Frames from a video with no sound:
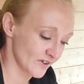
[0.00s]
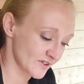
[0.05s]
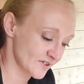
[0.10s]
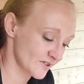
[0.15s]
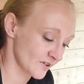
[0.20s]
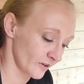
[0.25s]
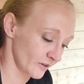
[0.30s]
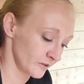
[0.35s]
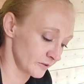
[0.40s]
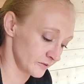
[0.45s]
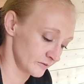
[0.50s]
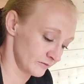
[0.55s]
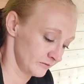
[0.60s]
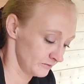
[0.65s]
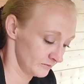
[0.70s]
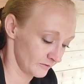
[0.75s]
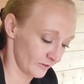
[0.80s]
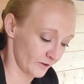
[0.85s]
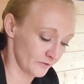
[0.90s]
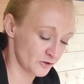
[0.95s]
So
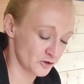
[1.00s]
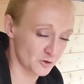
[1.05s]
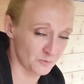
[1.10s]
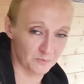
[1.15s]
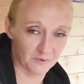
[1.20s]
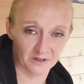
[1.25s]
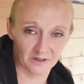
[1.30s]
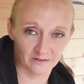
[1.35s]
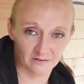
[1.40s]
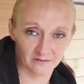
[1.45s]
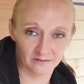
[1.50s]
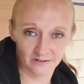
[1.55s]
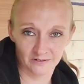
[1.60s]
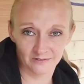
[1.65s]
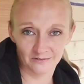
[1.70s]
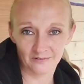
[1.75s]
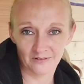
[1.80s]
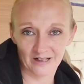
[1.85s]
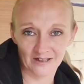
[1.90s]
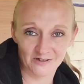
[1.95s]
I've just been,
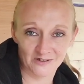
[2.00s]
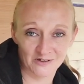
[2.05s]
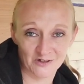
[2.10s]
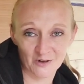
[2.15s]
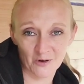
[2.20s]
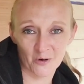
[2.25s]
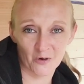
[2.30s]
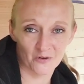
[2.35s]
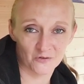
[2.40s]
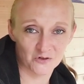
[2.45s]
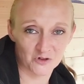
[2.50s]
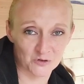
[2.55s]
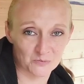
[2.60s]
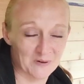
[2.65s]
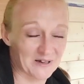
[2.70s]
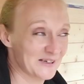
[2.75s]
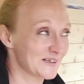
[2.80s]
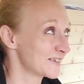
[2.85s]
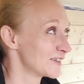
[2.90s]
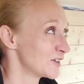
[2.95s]
as you know, I've just
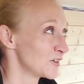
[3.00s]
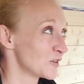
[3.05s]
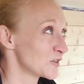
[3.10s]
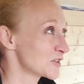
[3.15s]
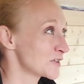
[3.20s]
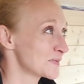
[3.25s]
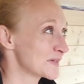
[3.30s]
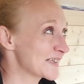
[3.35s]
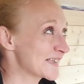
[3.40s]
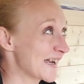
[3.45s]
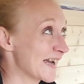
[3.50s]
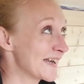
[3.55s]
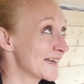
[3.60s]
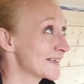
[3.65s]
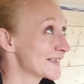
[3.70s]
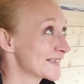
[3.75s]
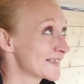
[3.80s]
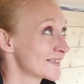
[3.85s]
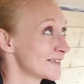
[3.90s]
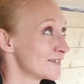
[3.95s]
made lots of
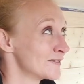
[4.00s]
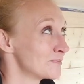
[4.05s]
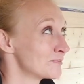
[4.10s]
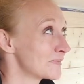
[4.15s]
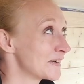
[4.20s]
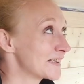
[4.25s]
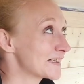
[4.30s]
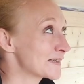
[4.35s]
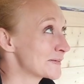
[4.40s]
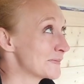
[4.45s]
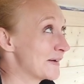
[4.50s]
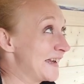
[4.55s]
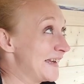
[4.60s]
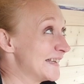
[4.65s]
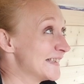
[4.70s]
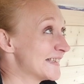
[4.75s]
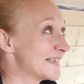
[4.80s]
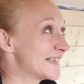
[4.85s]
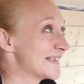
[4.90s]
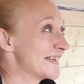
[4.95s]
mistakes and bits and
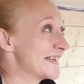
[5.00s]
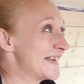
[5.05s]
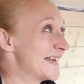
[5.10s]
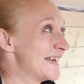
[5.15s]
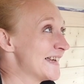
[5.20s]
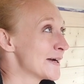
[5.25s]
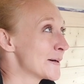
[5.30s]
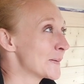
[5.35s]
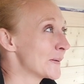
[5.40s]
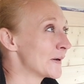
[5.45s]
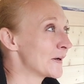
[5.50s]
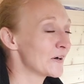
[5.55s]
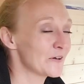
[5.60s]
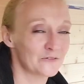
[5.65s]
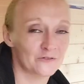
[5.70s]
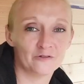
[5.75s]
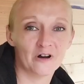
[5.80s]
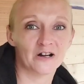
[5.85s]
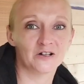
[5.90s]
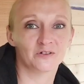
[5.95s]
pieces in here, but I've
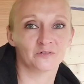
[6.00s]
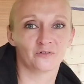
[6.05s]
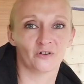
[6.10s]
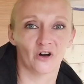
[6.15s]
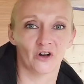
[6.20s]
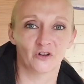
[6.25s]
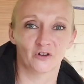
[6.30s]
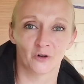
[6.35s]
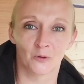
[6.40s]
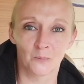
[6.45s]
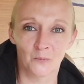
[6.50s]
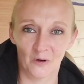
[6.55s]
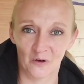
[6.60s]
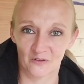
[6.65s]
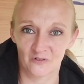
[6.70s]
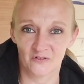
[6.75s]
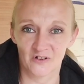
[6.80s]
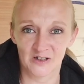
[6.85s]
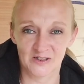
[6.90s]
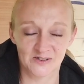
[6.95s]
rectified them and I
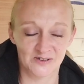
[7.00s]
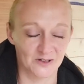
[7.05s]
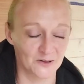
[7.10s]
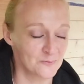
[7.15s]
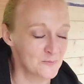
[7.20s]
fixed them,